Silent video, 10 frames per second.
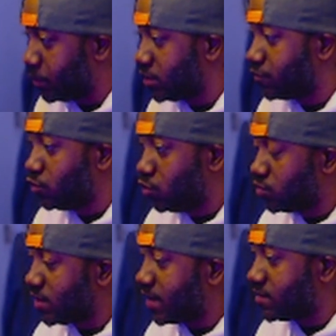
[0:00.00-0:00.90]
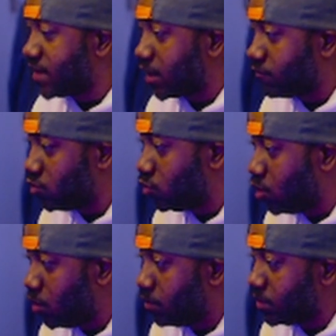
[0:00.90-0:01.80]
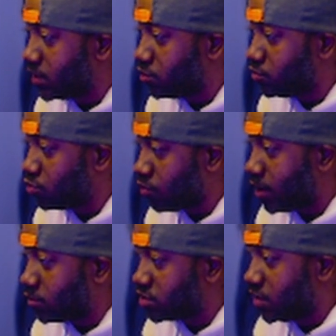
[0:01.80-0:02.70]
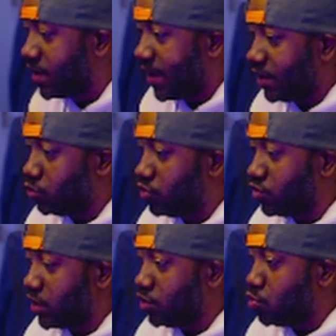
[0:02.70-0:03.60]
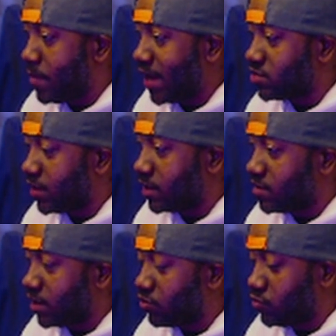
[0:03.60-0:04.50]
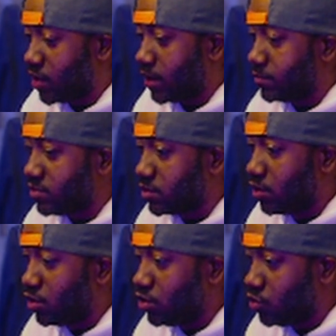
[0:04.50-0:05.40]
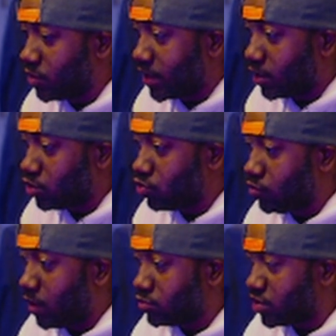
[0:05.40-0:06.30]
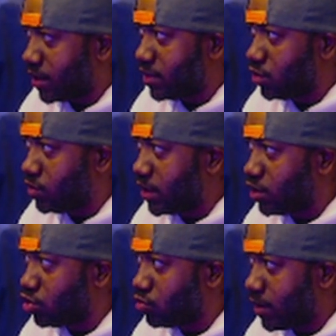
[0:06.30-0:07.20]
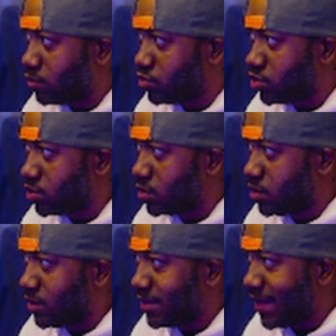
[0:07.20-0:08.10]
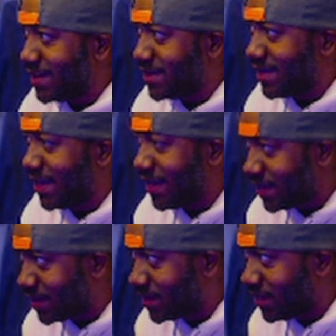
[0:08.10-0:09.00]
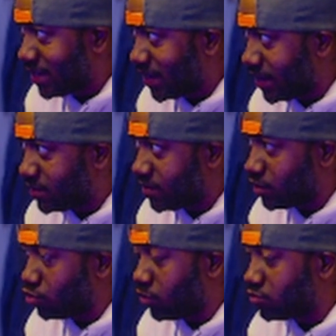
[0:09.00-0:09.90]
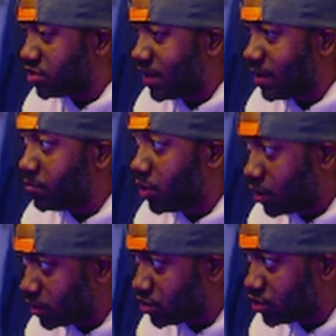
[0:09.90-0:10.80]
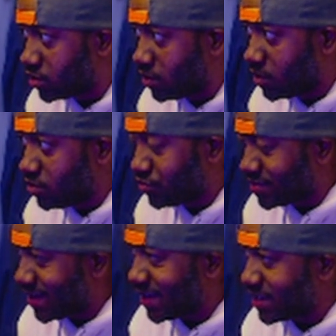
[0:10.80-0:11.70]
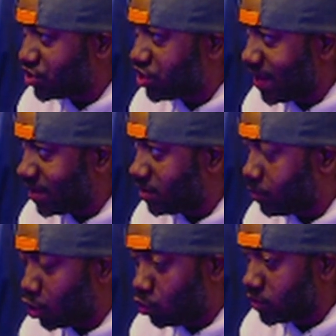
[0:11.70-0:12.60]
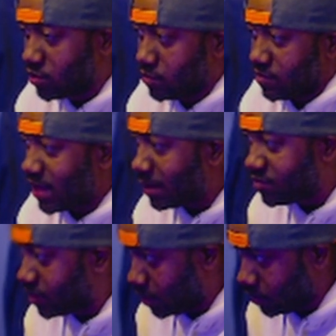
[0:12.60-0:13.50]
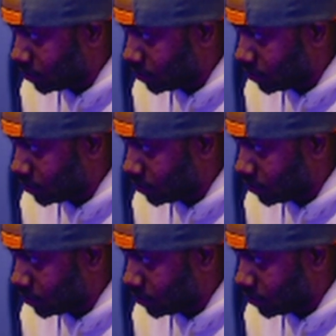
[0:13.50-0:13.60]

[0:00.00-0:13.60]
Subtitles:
Because if you use light attack, if you go up and you do crouch and you mash light attack 2 times, you'll get crouch. I think you get crouch light kick and then crouch light punch. So it's kind of like a chain, but it only stops there.